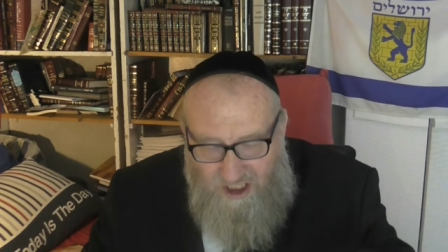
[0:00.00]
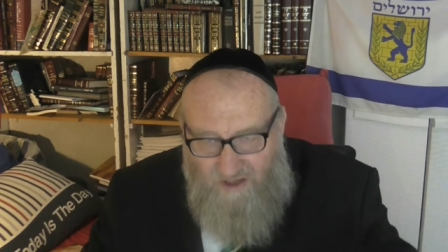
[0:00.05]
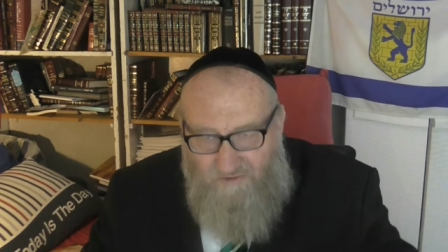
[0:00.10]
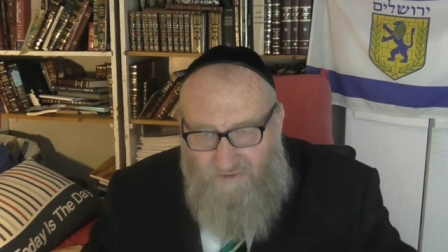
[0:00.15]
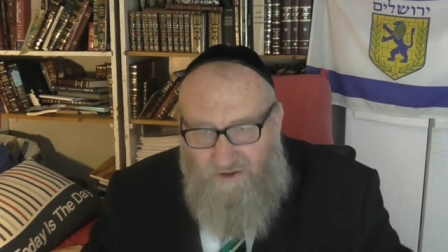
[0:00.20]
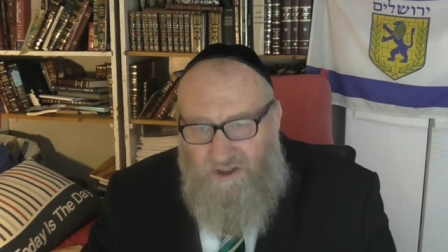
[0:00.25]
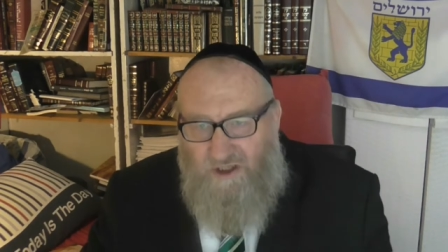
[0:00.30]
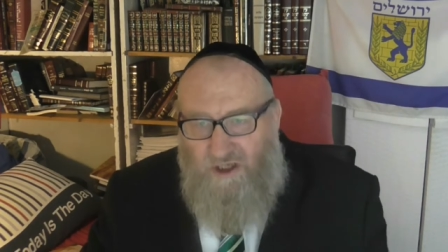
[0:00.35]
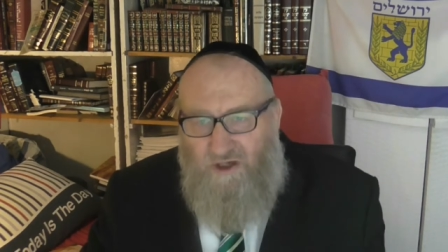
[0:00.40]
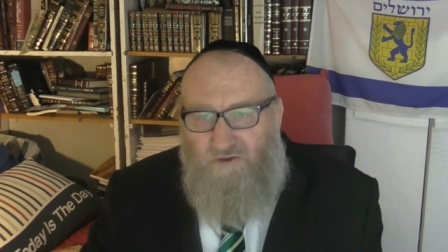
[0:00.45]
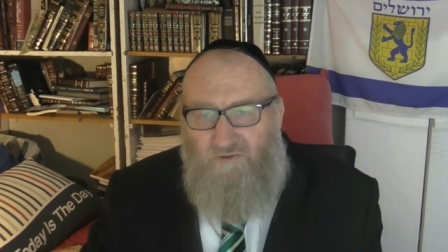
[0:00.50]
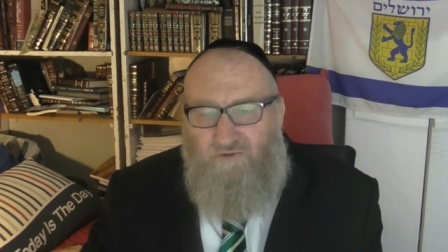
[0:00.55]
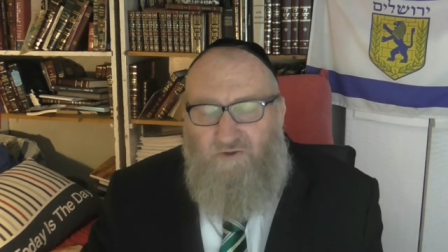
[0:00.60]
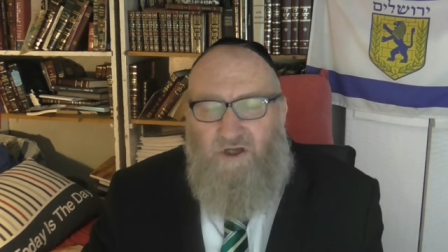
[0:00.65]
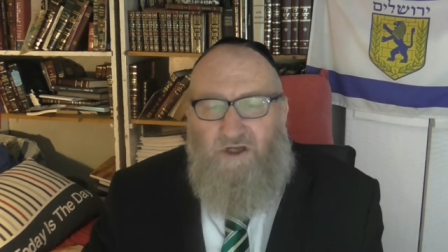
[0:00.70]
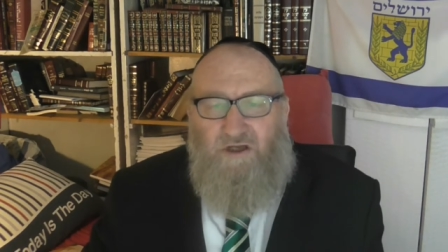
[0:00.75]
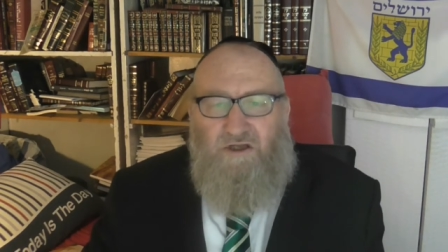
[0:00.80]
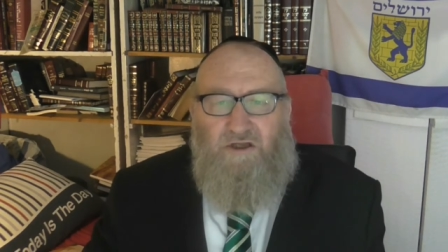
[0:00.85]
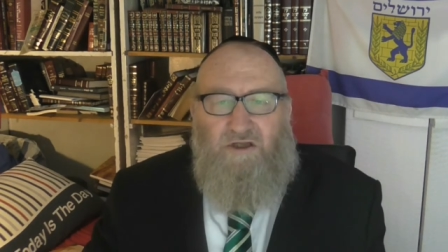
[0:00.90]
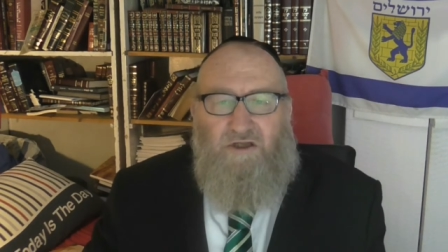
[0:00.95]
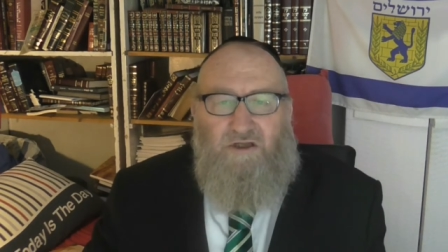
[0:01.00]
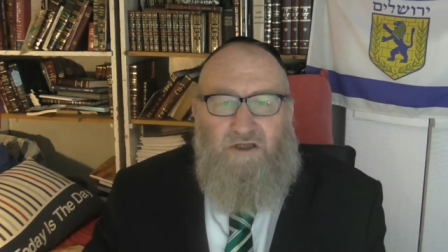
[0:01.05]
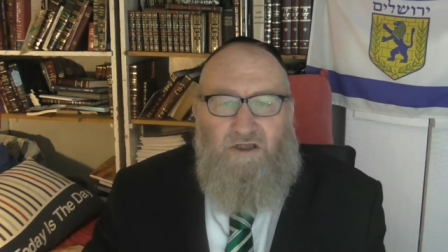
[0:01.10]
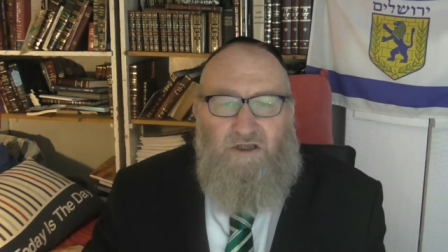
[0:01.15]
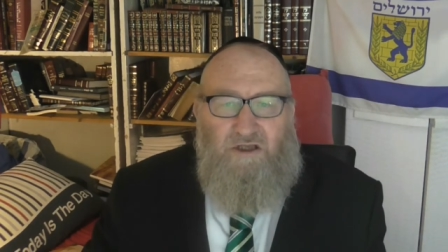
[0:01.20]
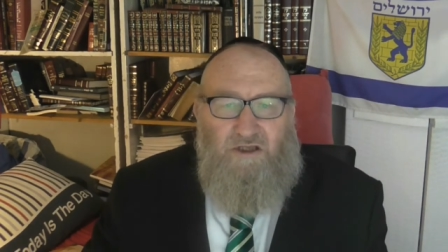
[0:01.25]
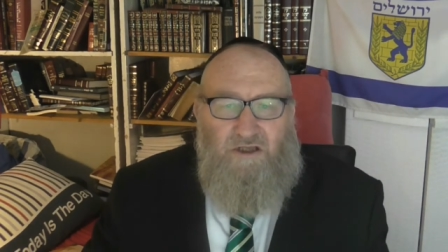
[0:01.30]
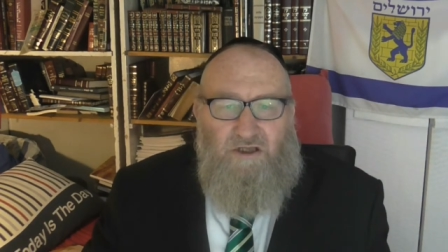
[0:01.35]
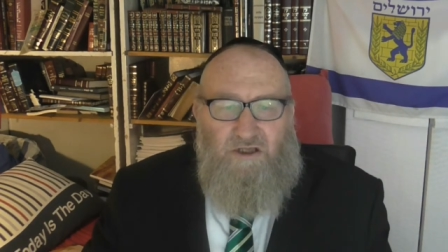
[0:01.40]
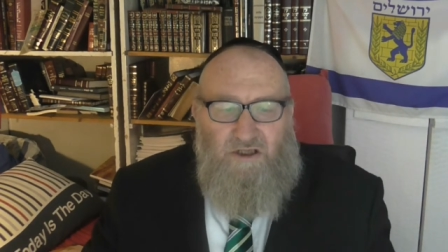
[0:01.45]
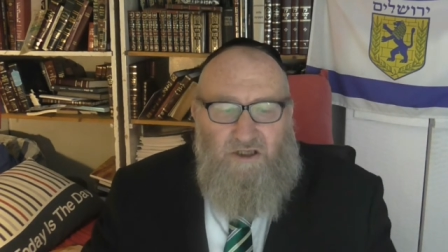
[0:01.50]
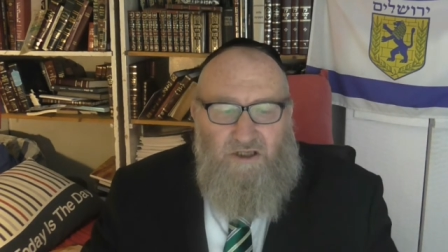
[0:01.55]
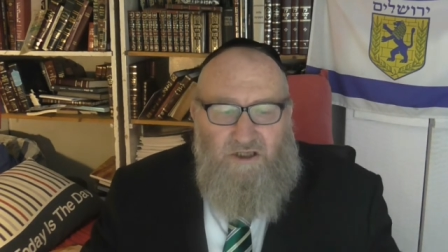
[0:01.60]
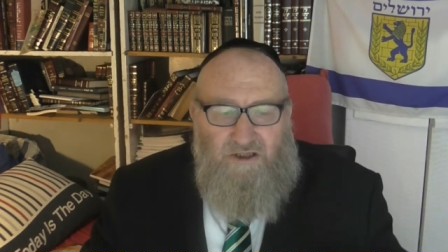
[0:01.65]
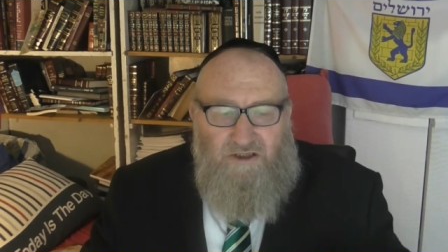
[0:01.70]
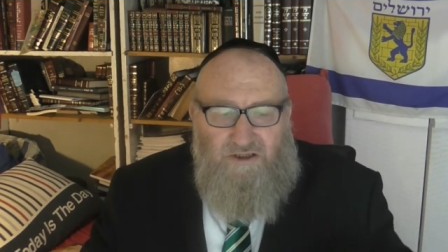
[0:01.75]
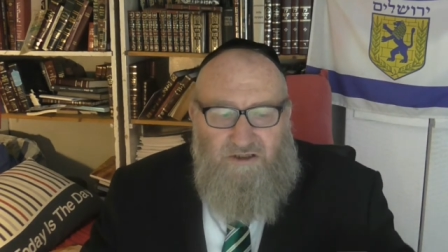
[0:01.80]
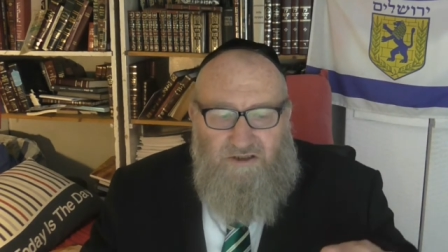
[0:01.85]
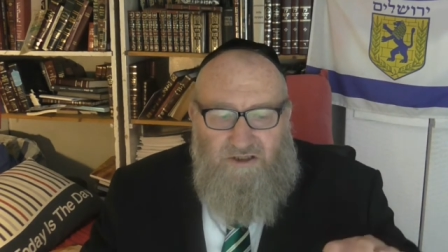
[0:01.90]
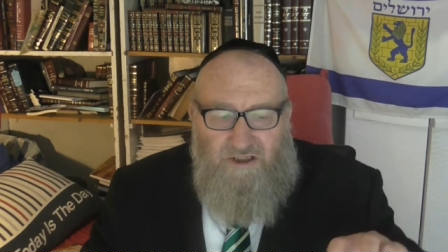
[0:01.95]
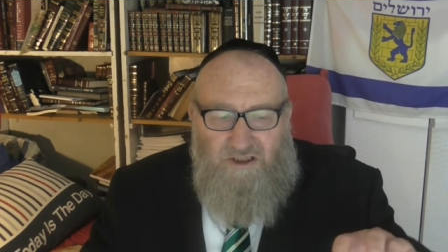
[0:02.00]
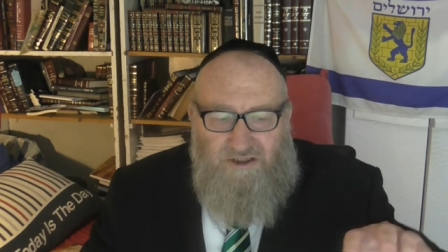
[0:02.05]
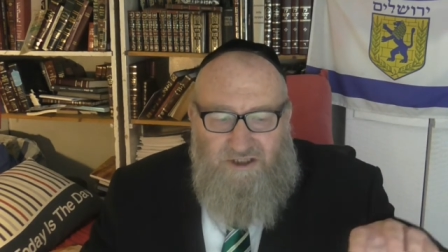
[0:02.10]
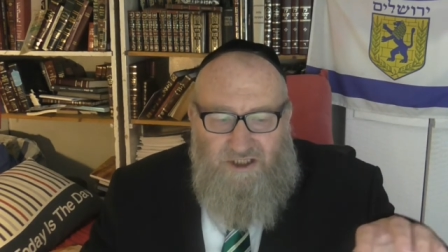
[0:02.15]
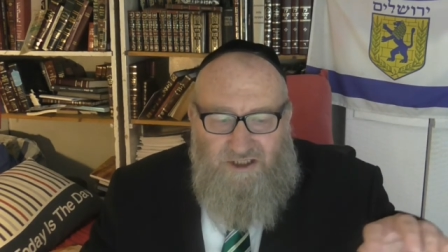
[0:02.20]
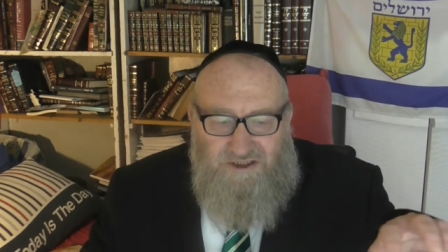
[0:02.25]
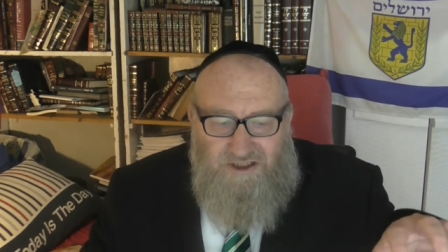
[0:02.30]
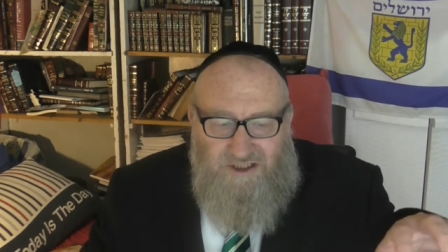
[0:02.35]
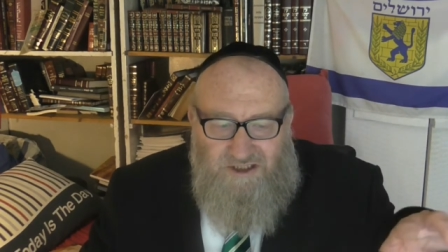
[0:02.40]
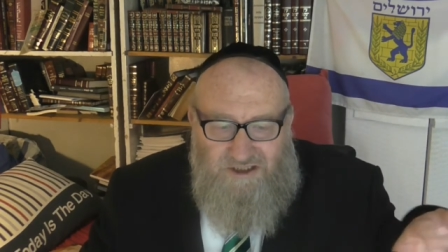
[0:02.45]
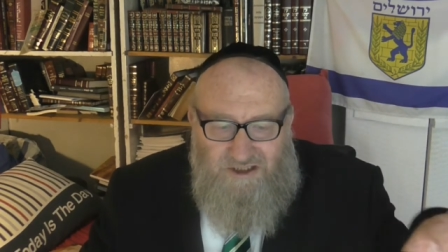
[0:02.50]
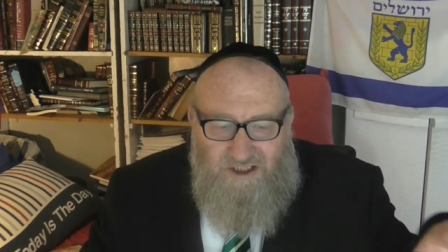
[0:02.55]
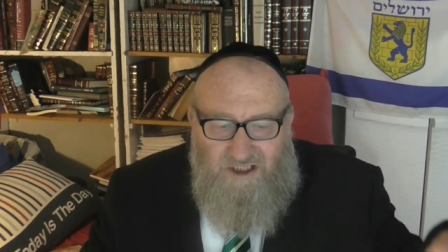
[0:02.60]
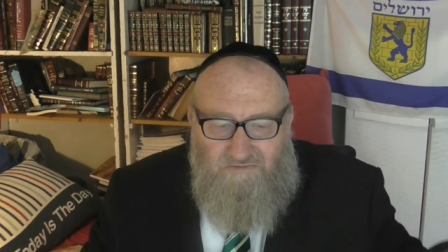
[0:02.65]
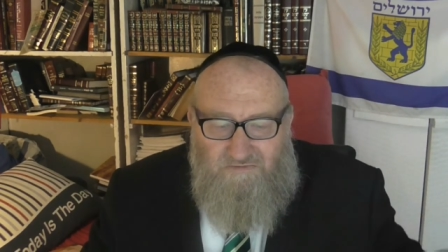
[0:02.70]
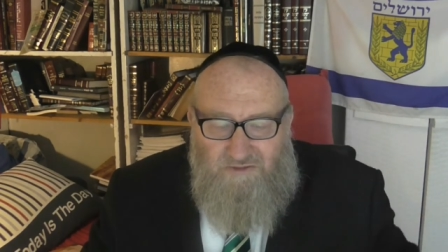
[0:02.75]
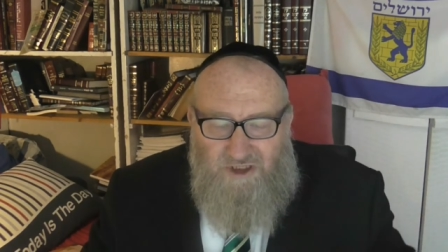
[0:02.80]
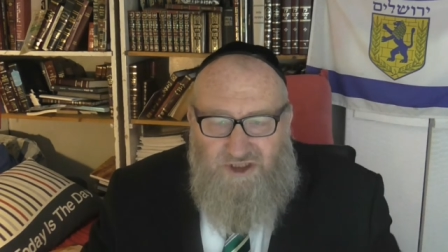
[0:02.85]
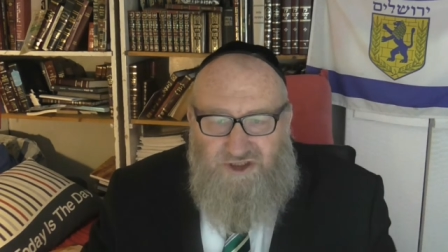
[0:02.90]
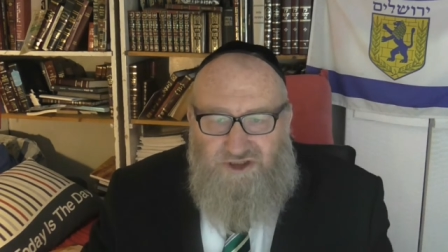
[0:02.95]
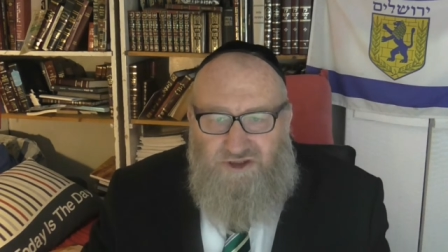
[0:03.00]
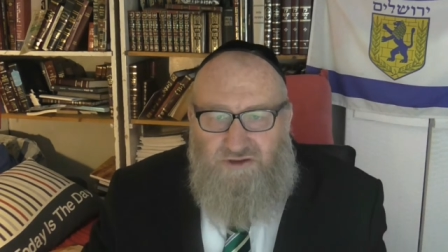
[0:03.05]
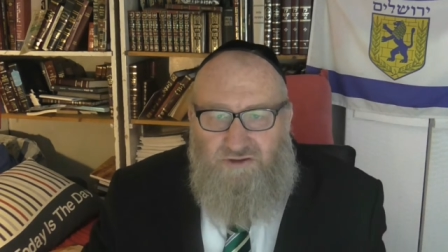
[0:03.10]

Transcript: covered over, that they didn't admit